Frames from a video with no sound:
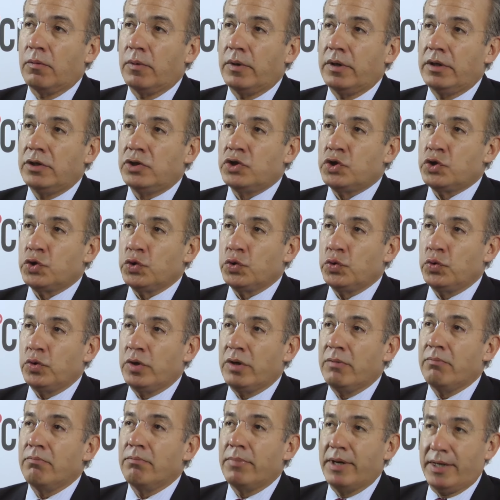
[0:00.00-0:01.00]
we need to
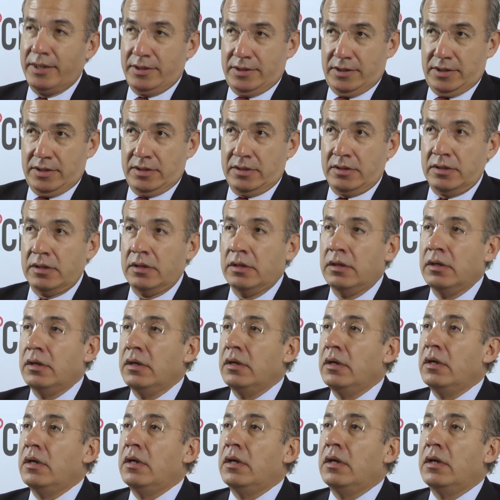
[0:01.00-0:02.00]
invest
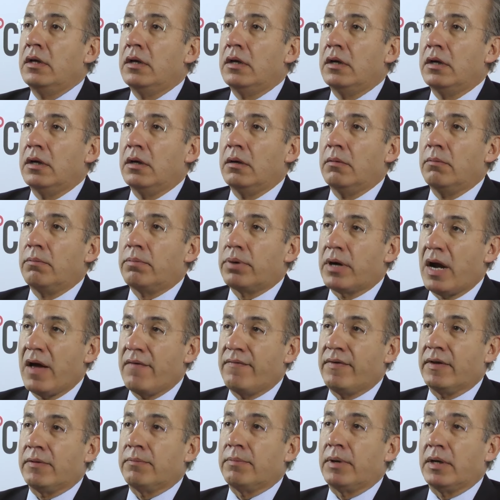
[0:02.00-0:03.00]

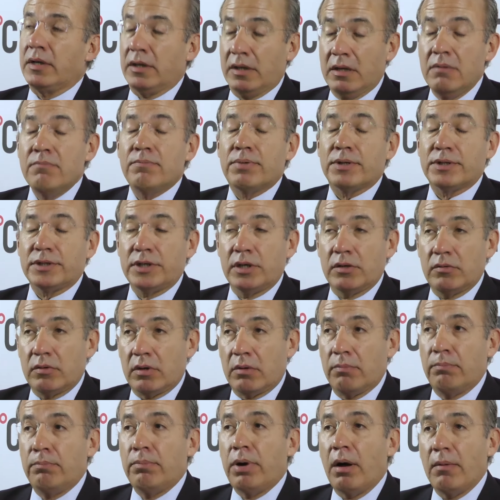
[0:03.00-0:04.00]
private, but in
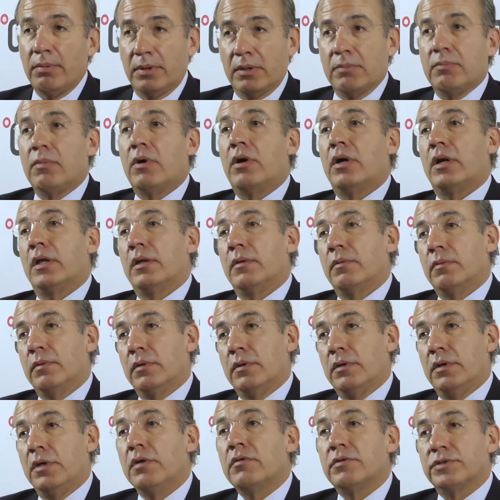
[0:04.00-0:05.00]
particular public money
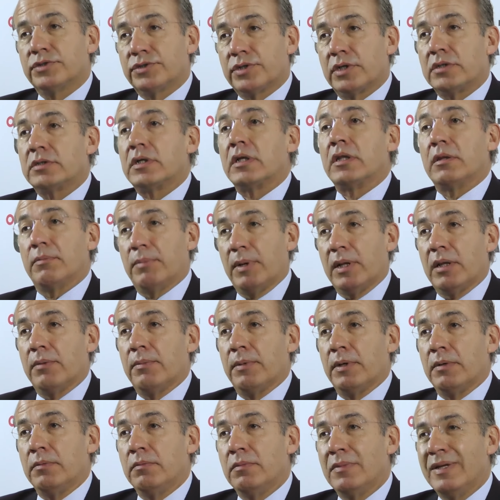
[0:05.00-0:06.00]
in research and
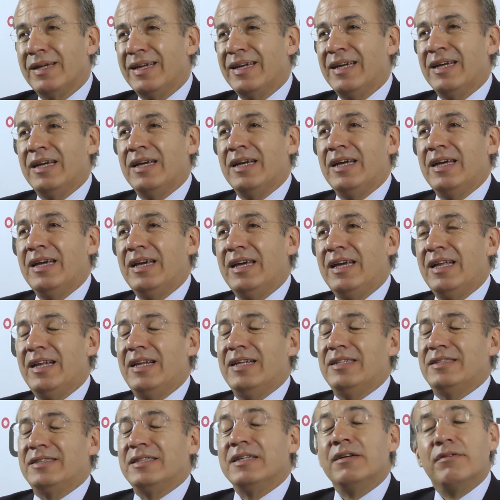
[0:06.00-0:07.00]
development. It
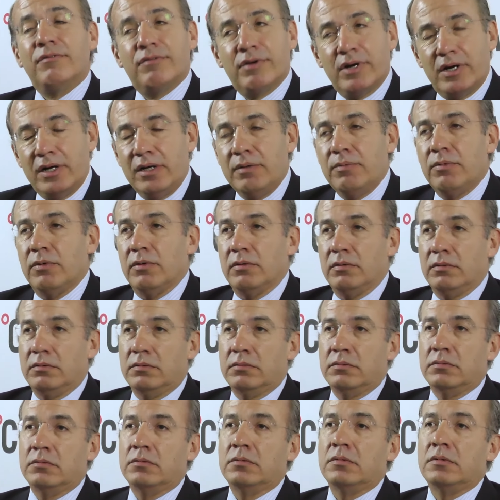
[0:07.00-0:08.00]
is incredible
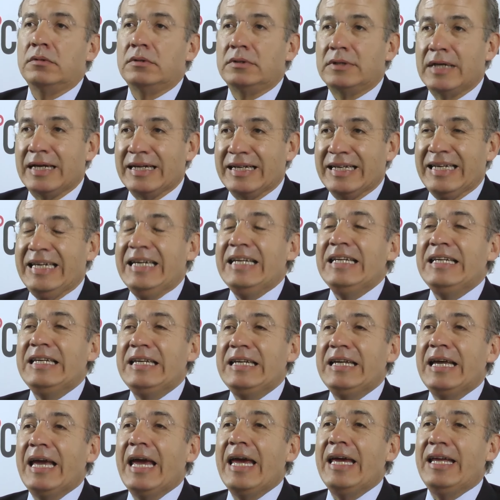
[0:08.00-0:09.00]
that in
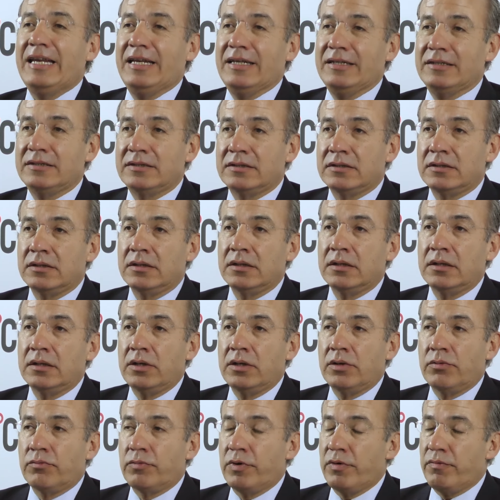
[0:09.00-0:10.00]
the 80s,
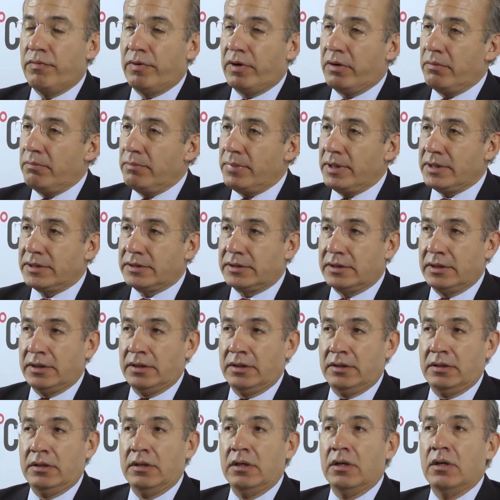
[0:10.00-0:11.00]
we were
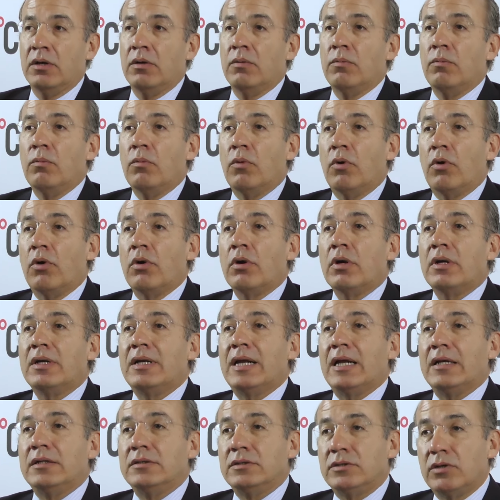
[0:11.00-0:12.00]
investing more
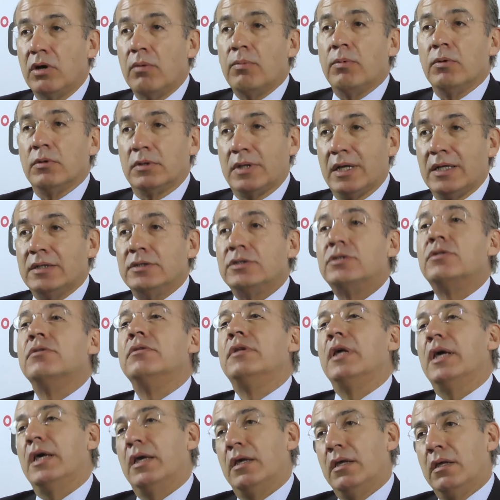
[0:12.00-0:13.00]
than double than
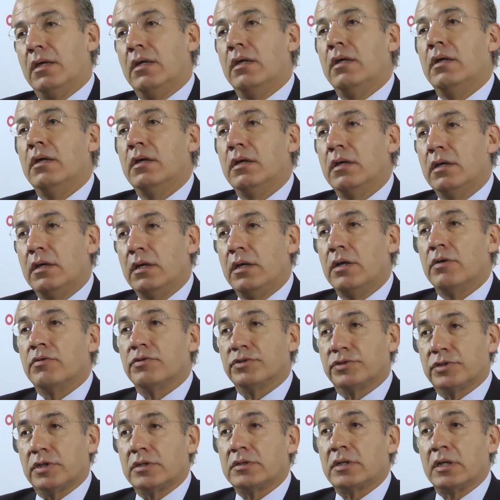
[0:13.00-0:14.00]
today in
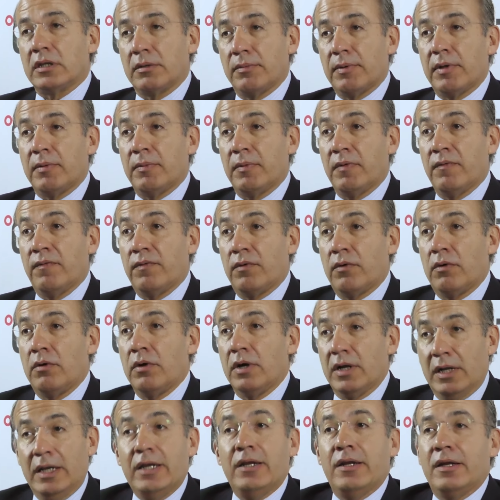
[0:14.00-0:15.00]
research and development for
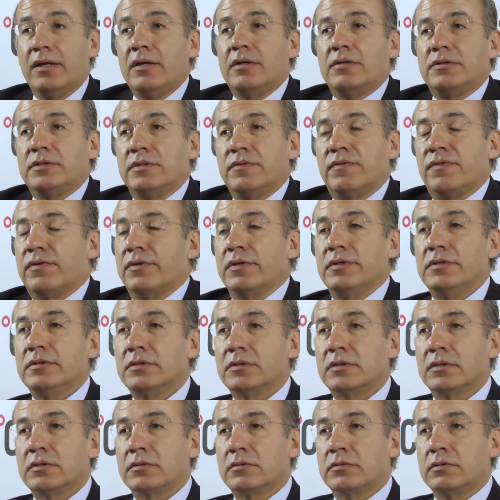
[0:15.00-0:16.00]
clean energy, for
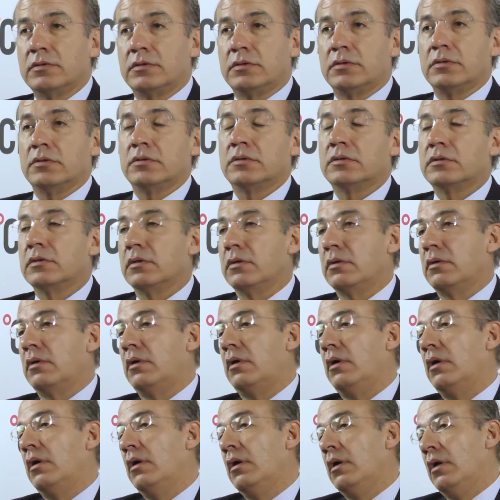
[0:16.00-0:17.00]
instance, which is,
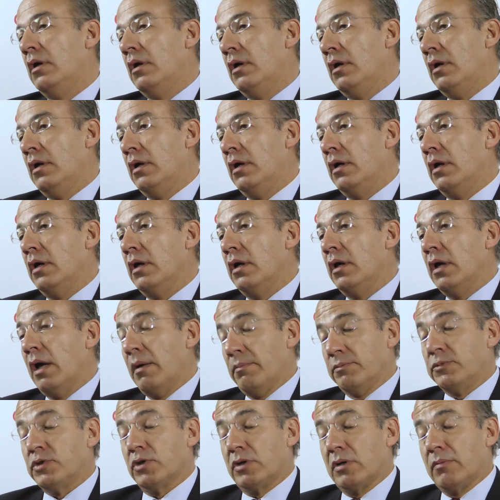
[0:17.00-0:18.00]

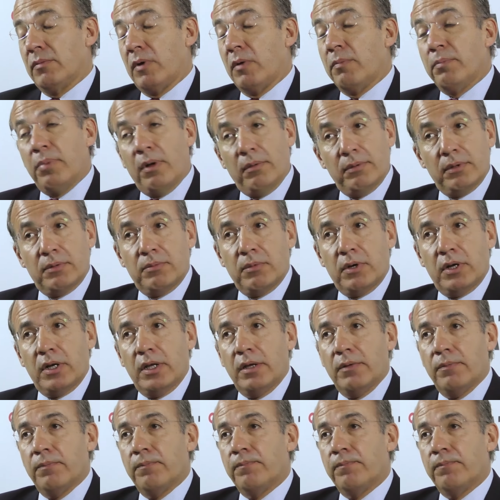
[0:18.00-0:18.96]
I'm talking about public money.